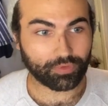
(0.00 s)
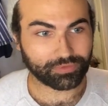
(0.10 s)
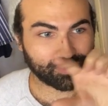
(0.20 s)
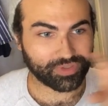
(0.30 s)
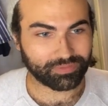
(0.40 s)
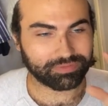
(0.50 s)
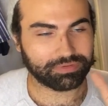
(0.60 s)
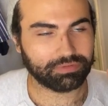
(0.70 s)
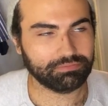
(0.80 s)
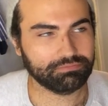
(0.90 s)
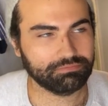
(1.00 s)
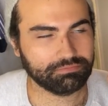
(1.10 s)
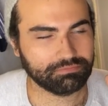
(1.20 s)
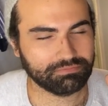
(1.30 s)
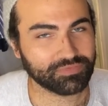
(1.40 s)
Stephen.
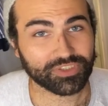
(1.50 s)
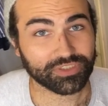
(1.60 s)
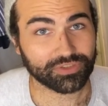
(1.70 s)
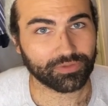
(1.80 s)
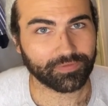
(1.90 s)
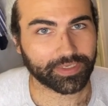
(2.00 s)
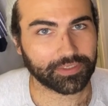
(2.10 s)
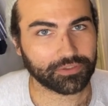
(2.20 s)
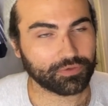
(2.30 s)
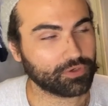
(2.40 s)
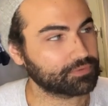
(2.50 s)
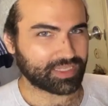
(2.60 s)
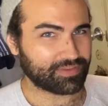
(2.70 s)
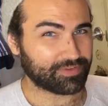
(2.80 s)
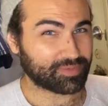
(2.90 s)
So fucking cool.
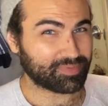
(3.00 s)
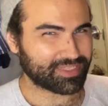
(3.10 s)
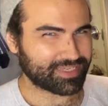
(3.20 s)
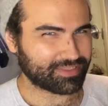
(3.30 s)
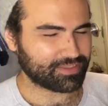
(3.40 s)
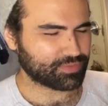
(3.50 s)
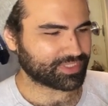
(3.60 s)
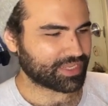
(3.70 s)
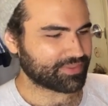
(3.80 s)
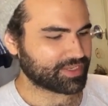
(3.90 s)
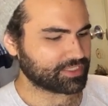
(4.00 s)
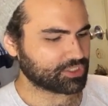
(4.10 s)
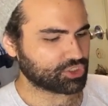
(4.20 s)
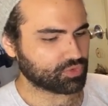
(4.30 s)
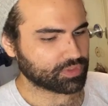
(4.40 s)
If It Bleeds, which I think is
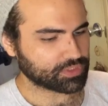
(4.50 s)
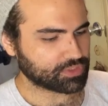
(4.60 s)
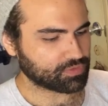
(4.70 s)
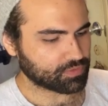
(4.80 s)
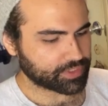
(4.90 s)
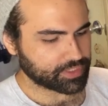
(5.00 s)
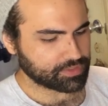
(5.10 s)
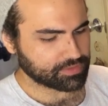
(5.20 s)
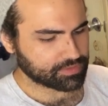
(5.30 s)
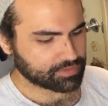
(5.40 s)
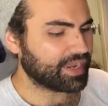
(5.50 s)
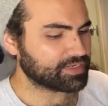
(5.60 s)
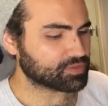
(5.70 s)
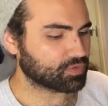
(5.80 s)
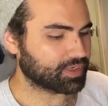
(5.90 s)
short stories. Kind
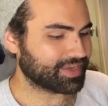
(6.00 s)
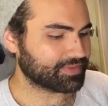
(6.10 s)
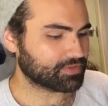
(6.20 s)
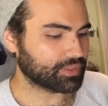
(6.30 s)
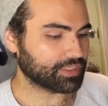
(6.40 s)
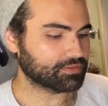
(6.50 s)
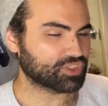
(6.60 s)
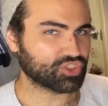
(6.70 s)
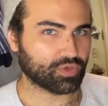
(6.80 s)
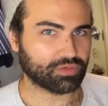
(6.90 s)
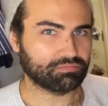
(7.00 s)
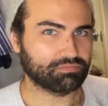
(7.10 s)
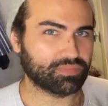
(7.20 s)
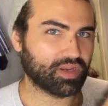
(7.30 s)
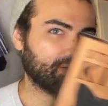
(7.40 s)
of, sort of. I think they're, like, short
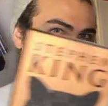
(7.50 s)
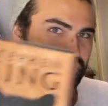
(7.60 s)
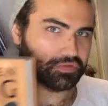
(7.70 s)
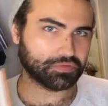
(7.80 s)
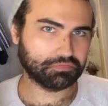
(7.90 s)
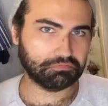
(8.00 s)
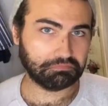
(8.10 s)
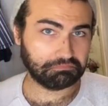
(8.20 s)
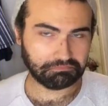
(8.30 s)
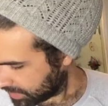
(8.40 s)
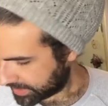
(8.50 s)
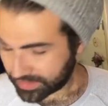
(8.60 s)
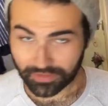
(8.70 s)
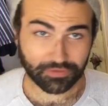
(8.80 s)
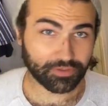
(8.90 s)
novels. I
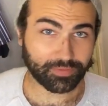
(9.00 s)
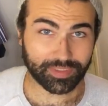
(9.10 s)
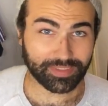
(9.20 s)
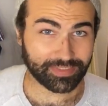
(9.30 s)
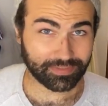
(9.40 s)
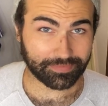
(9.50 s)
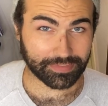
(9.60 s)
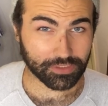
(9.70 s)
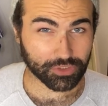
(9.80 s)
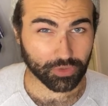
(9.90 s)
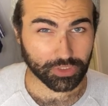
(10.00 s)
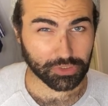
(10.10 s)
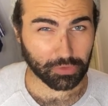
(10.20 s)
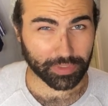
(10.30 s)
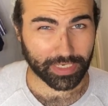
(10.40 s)
still don't know what classifies a short
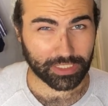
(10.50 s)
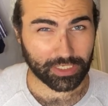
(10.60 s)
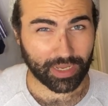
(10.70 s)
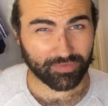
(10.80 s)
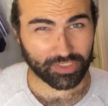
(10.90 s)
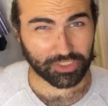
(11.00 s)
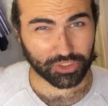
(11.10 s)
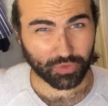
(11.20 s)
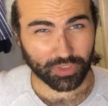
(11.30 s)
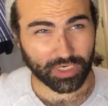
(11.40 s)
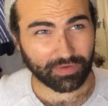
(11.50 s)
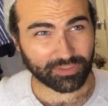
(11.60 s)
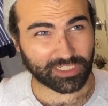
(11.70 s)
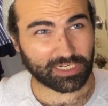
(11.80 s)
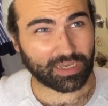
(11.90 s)
story and a novel and a short novel
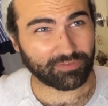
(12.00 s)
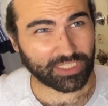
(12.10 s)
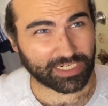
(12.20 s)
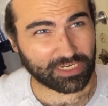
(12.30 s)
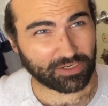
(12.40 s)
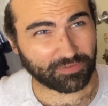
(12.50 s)
and a novelette and a